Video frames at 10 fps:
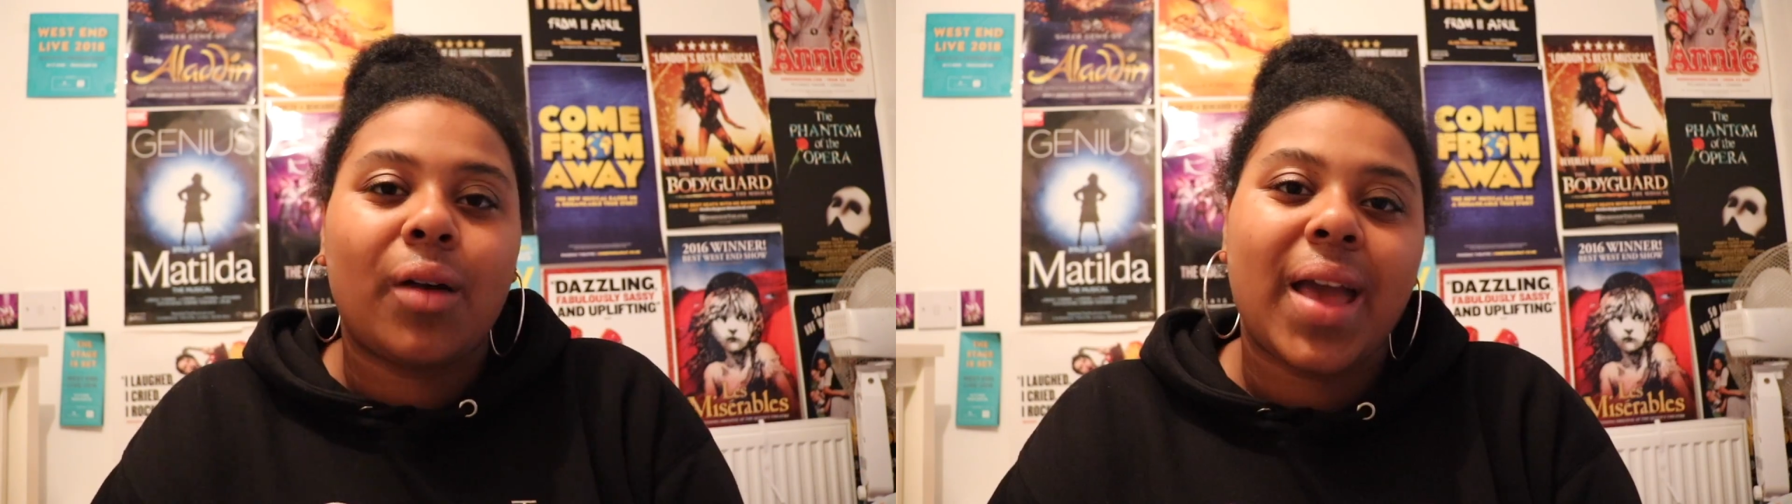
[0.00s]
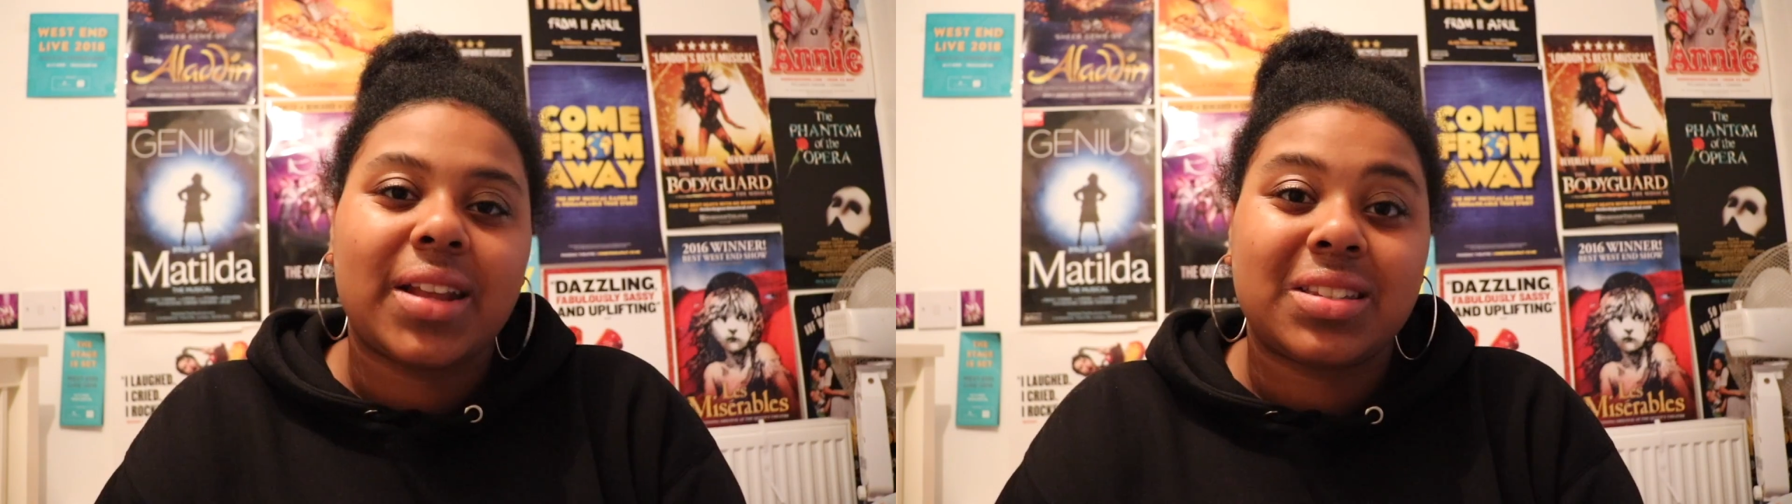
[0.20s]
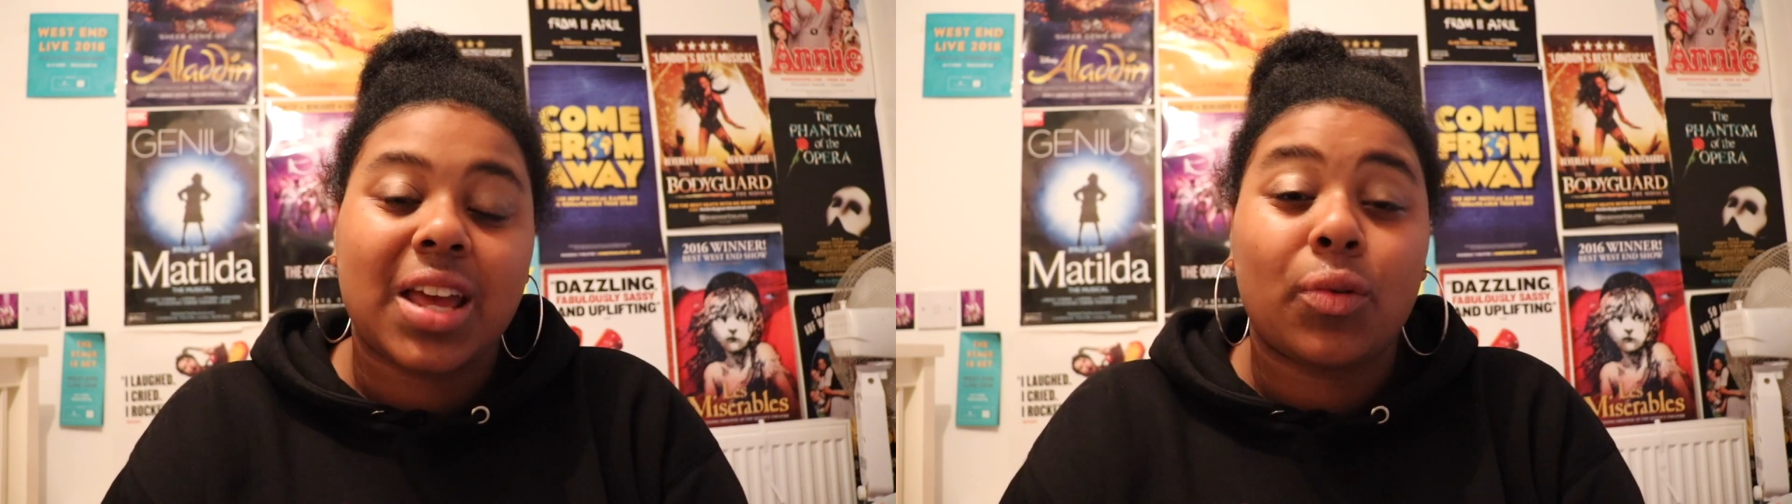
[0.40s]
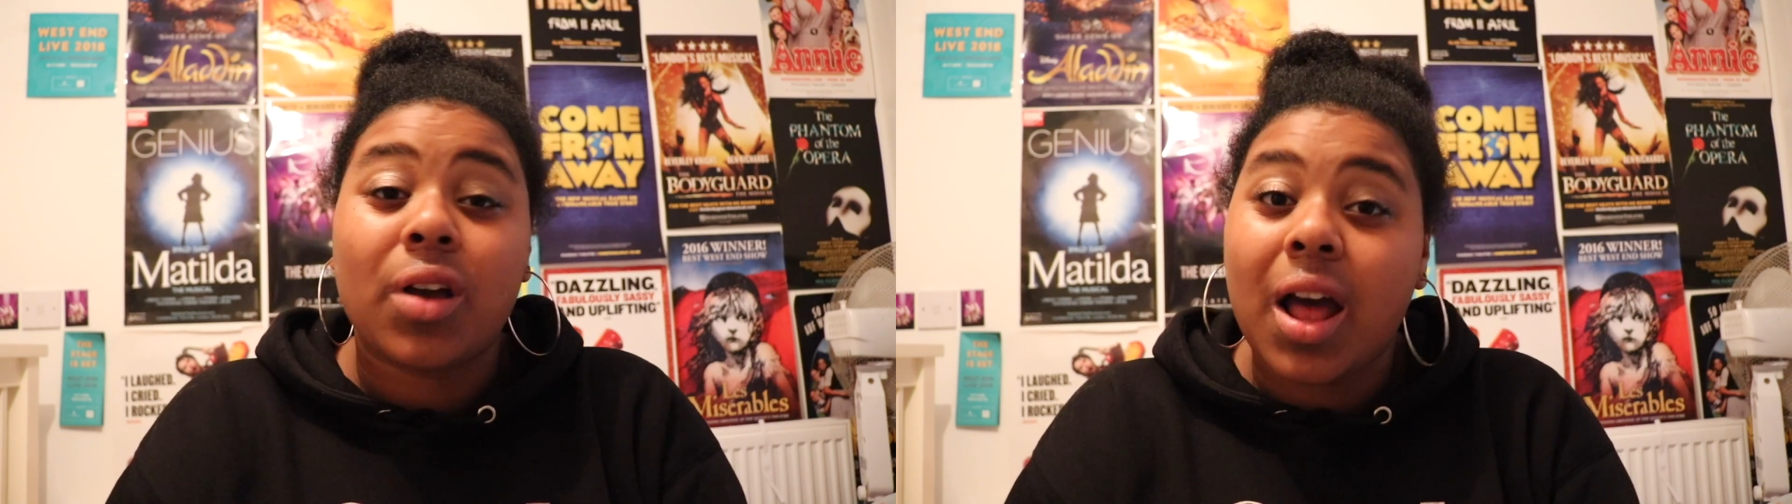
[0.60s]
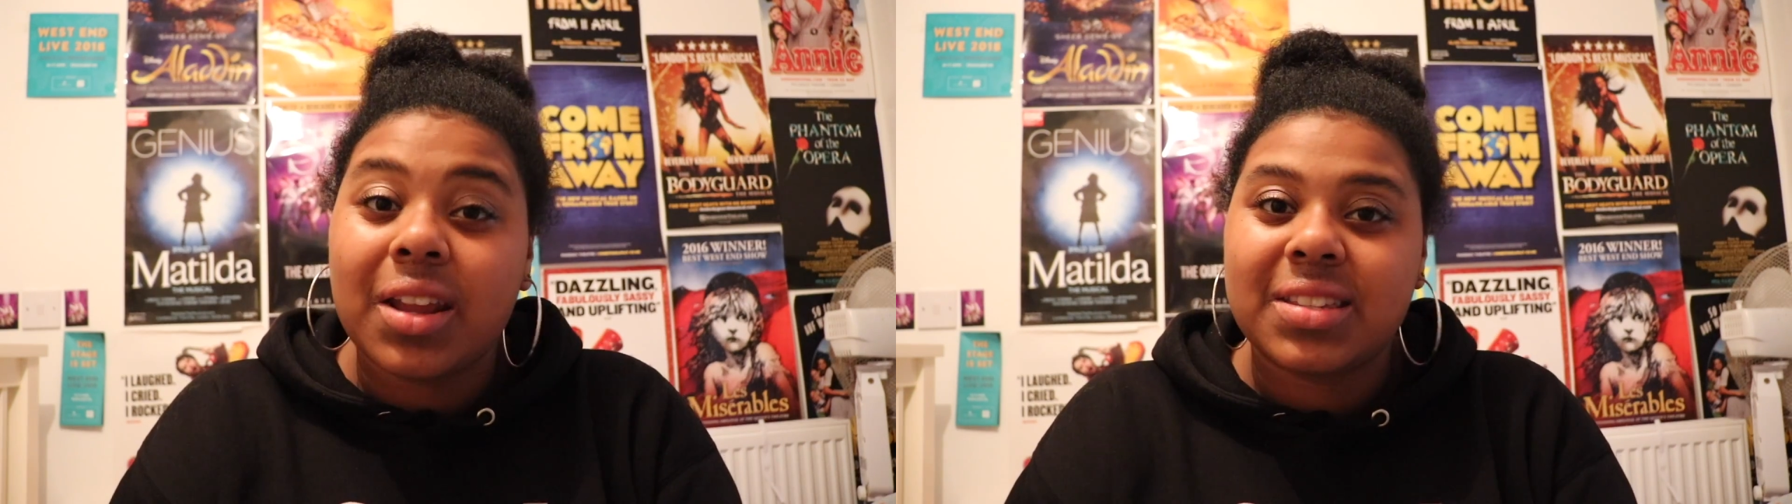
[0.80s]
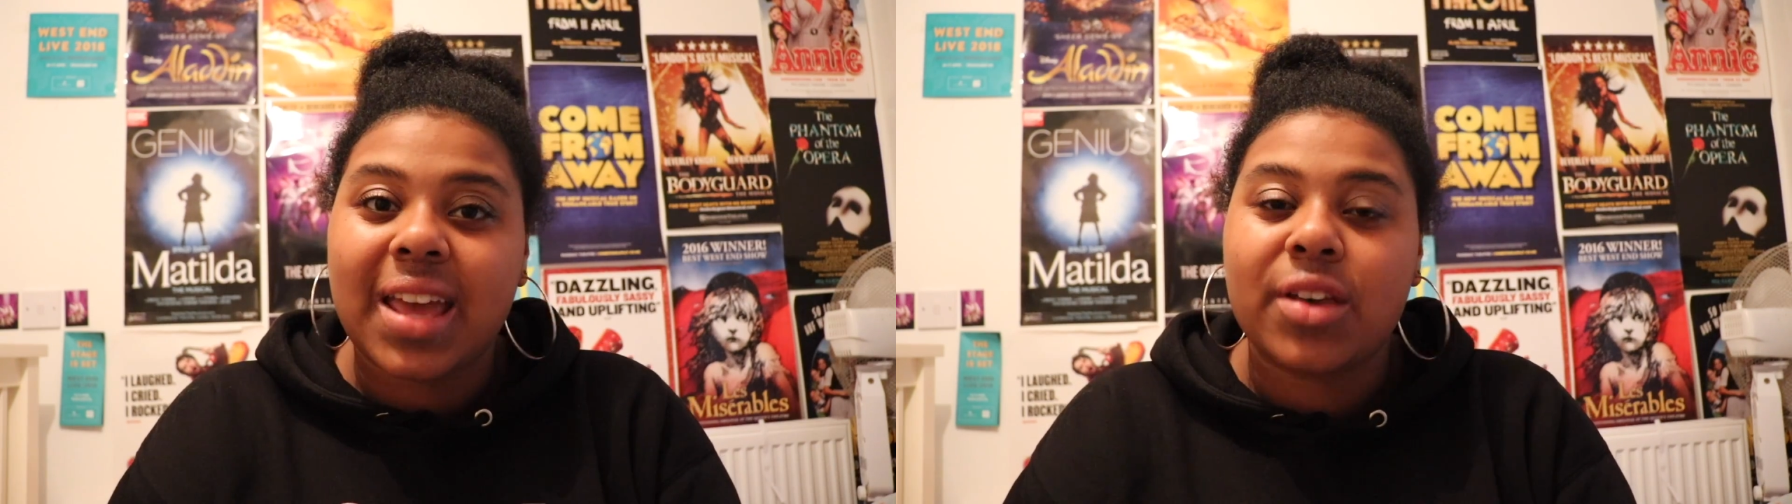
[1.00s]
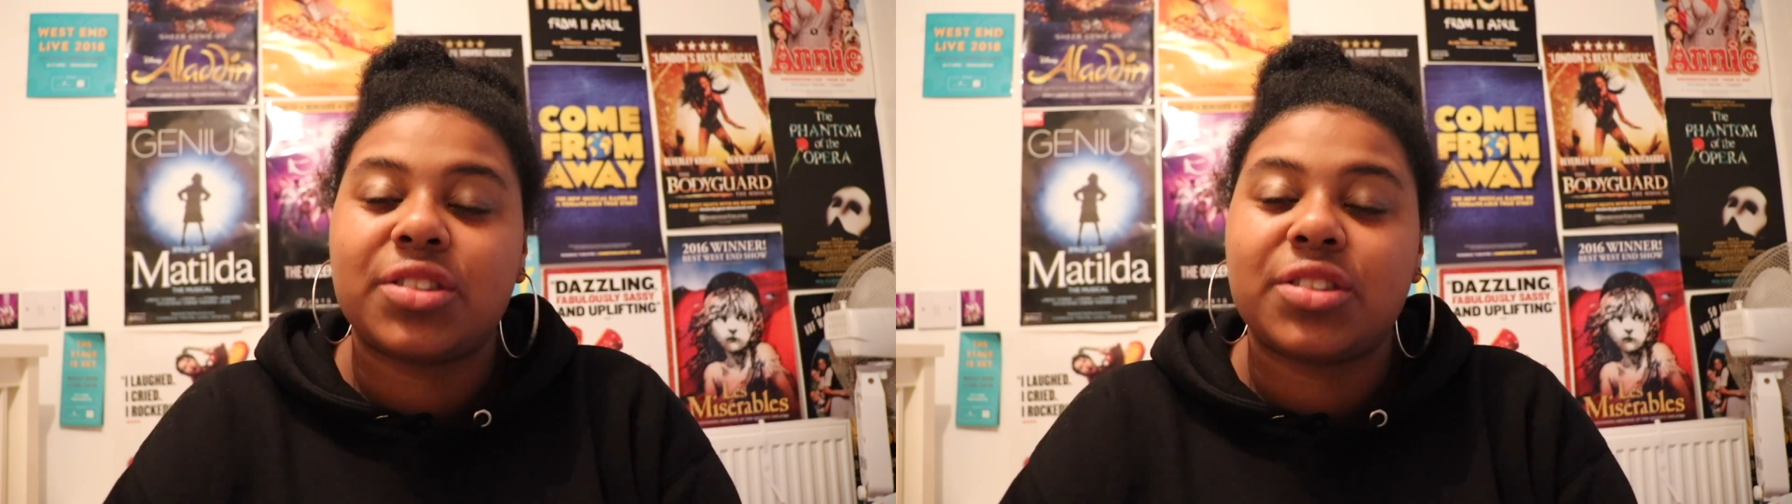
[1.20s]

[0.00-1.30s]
We had to decide what colours to get.